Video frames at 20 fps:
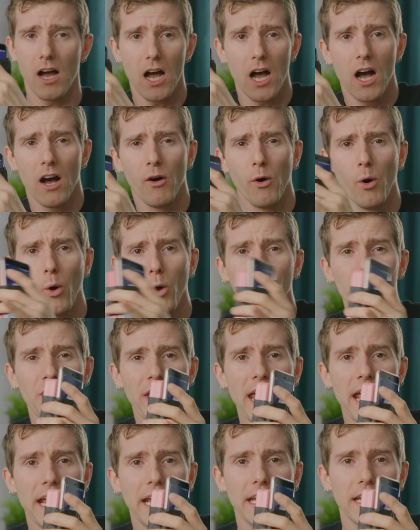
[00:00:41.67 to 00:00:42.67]
a whole
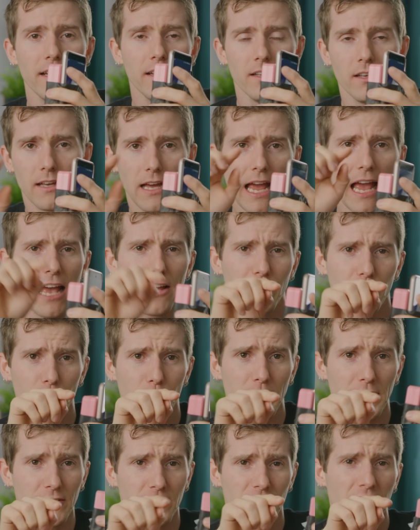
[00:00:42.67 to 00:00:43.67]
day,
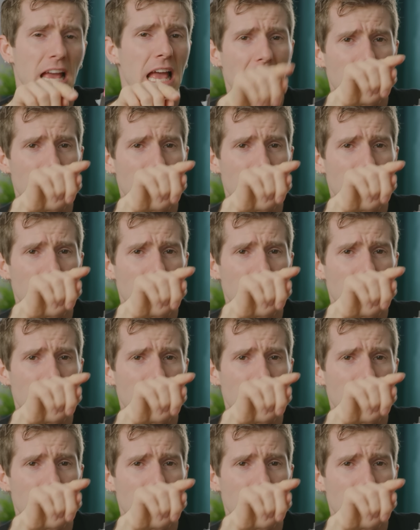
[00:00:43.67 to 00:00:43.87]
asterisk,